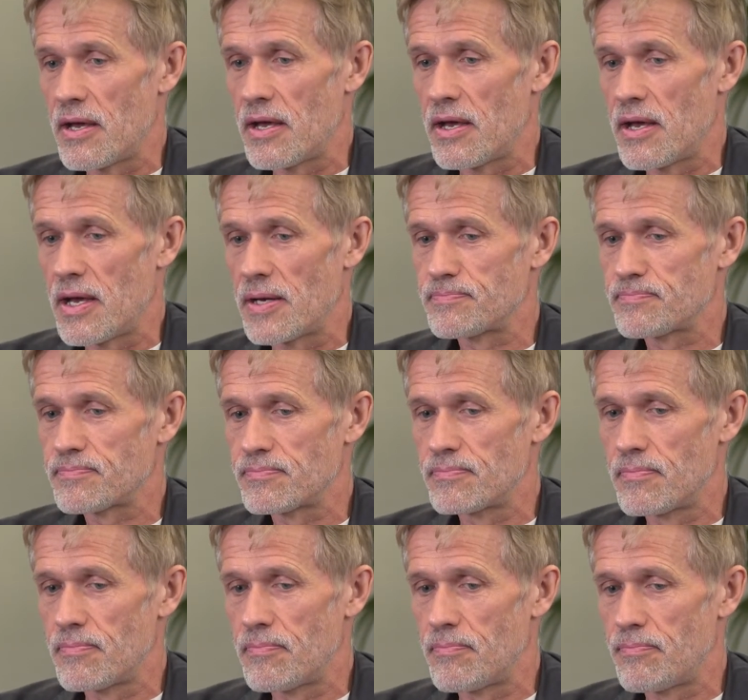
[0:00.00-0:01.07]
um,
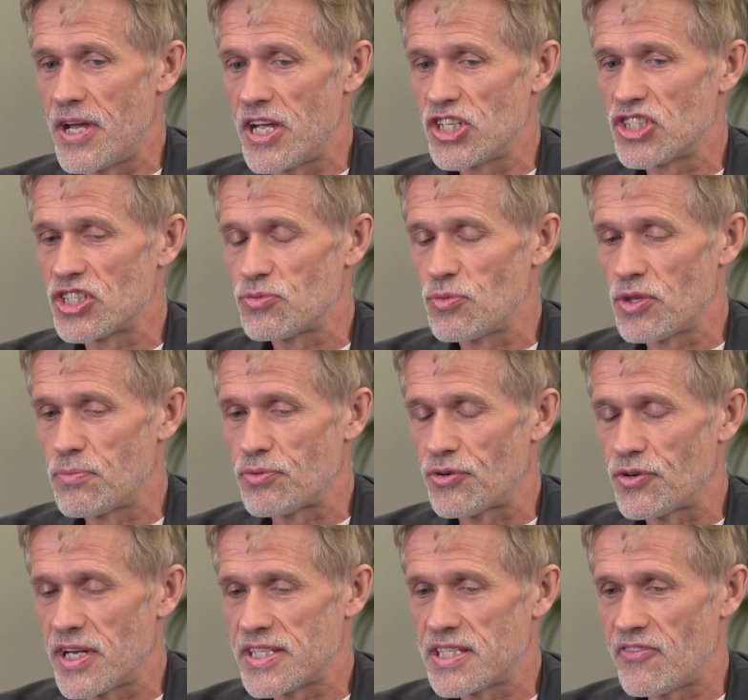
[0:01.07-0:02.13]
patients with
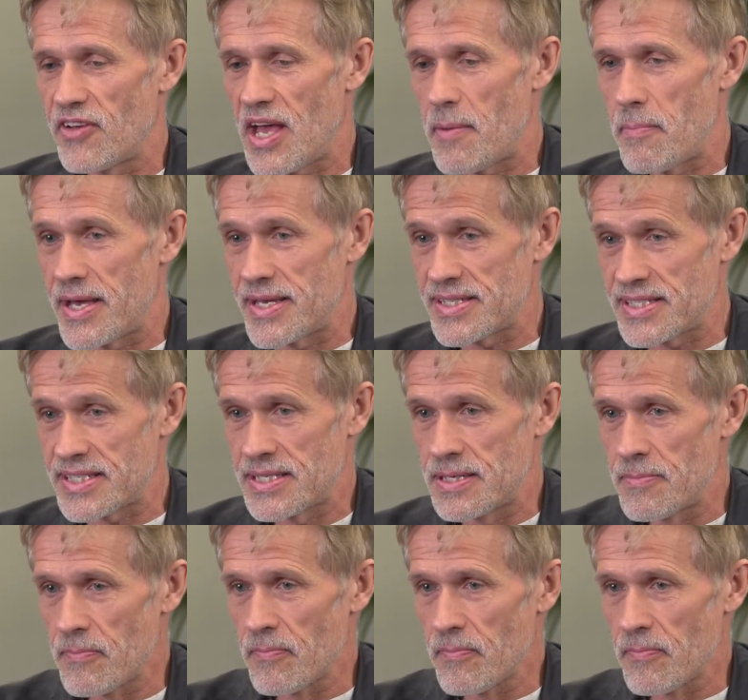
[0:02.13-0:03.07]
progressive MS